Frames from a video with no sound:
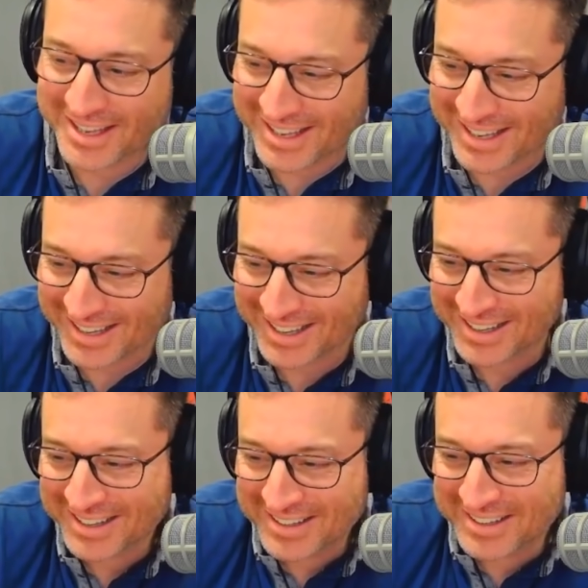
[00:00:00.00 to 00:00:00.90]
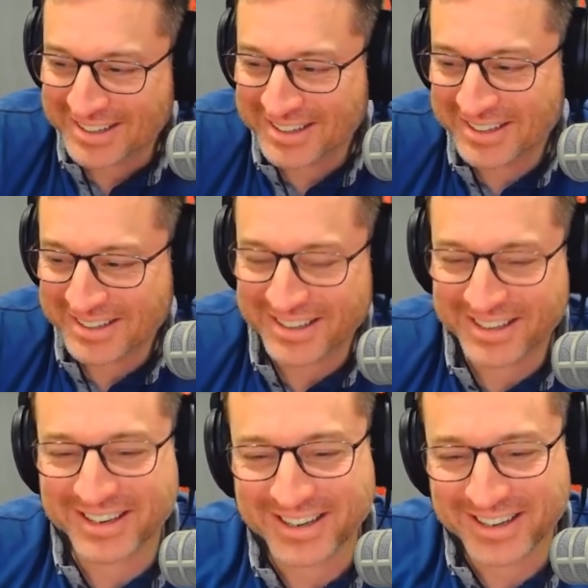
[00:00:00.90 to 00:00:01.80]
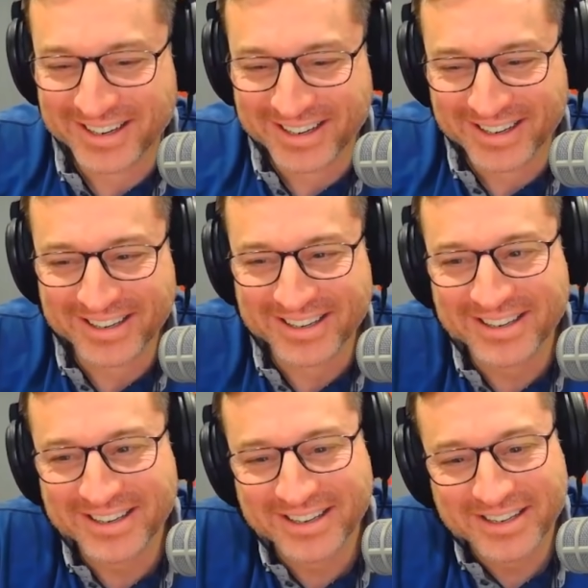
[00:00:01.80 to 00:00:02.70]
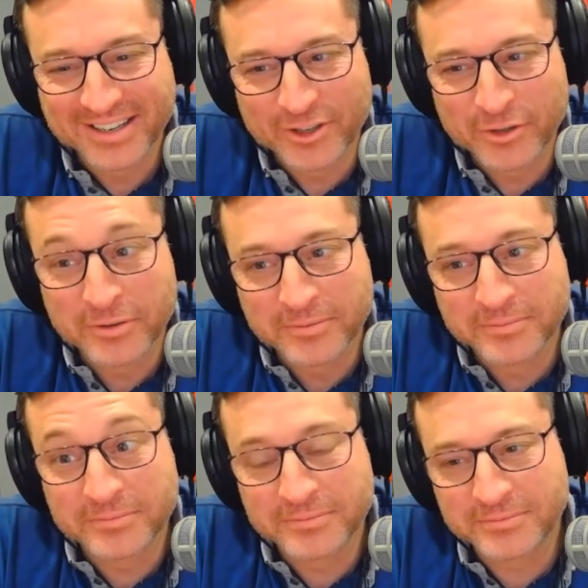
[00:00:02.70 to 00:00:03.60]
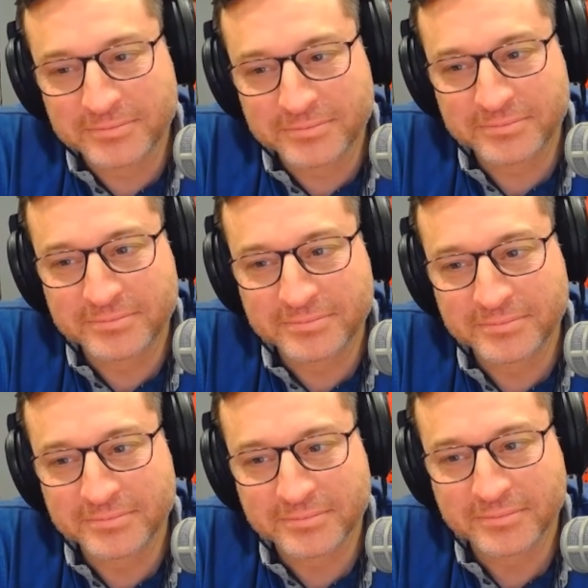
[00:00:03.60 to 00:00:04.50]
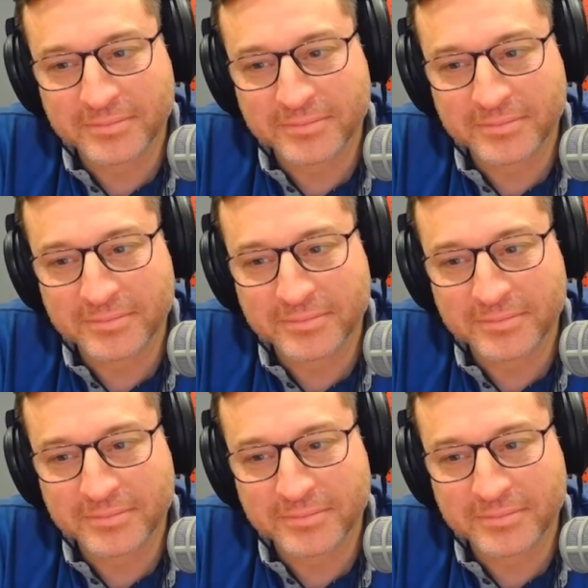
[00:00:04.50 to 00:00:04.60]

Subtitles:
No words are spoken by the person on screen.